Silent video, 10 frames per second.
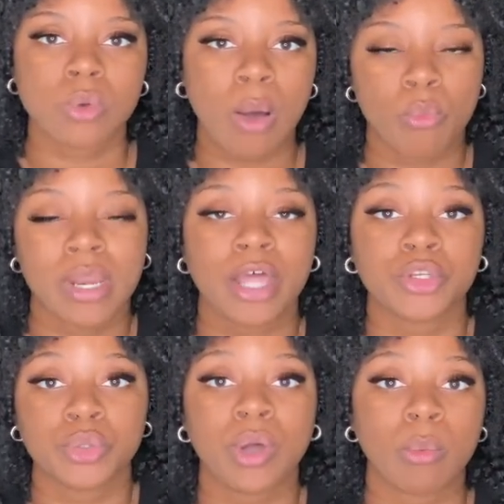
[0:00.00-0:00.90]
when I
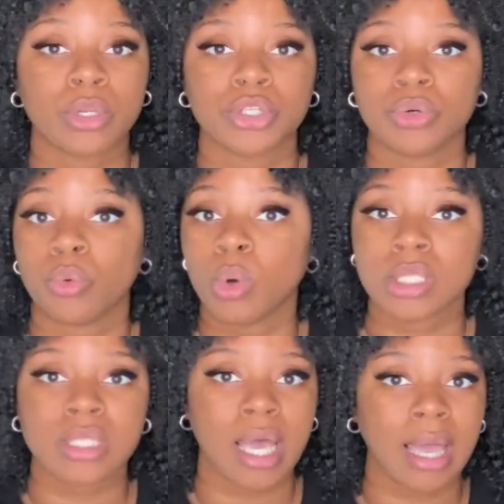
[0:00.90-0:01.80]
do, I want to do it one
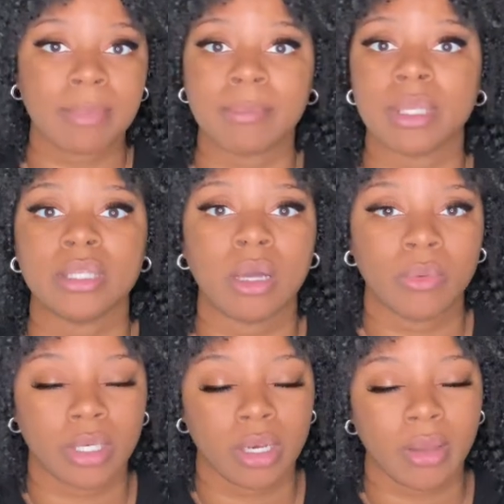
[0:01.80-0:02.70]
time and be done
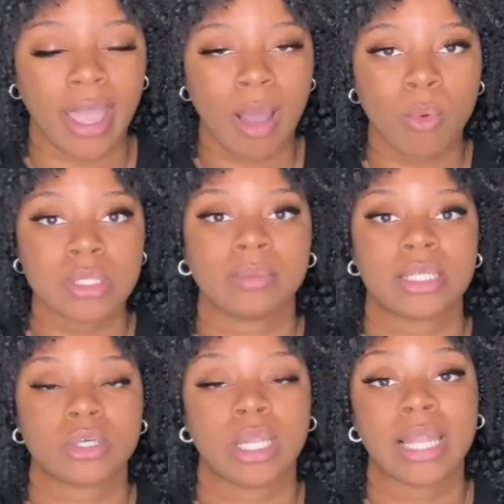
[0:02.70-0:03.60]
with it. Okay, I want something that's
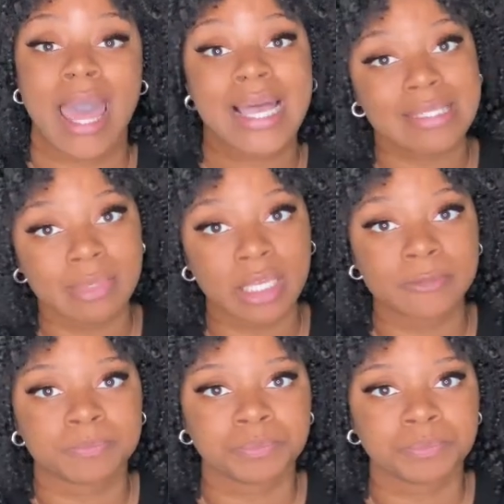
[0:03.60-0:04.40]
gonna last me